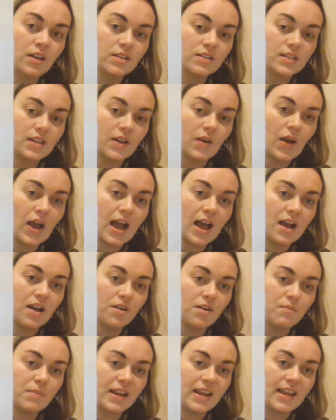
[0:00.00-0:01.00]
So,
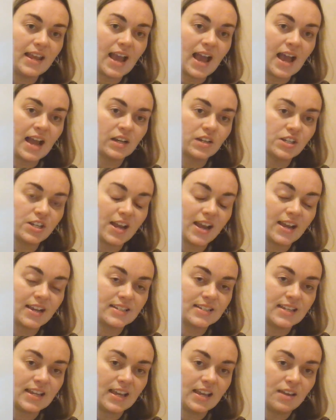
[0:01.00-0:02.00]
how many
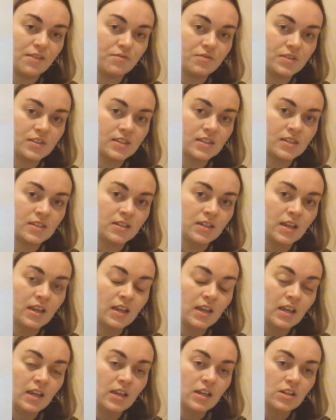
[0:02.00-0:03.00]
adjectives
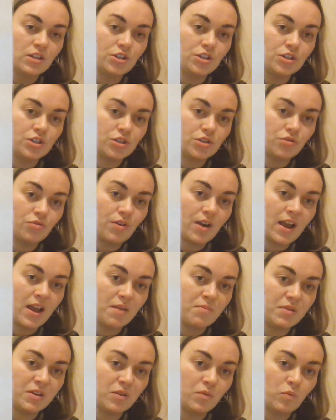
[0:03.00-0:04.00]

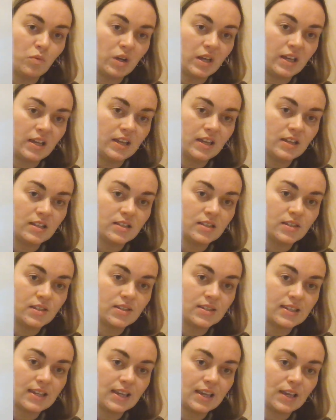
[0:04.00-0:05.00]
describing
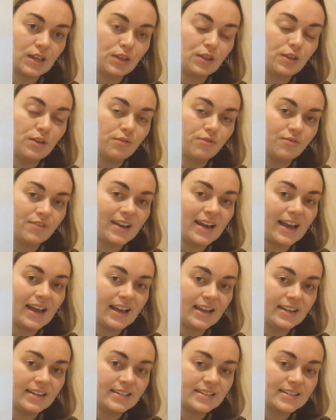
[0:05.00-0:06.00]
words can you
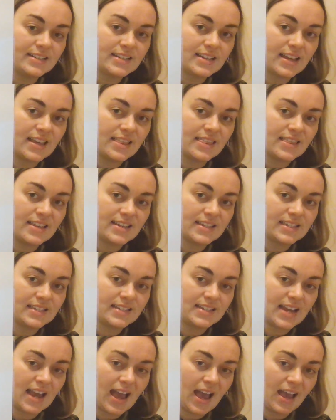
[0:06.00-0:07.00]
find in this
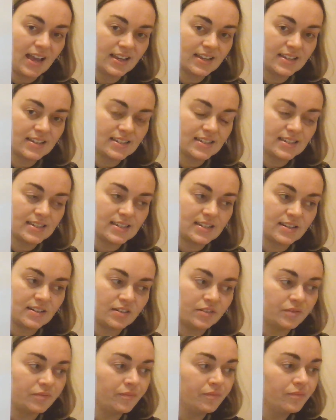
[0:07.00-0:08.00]
text?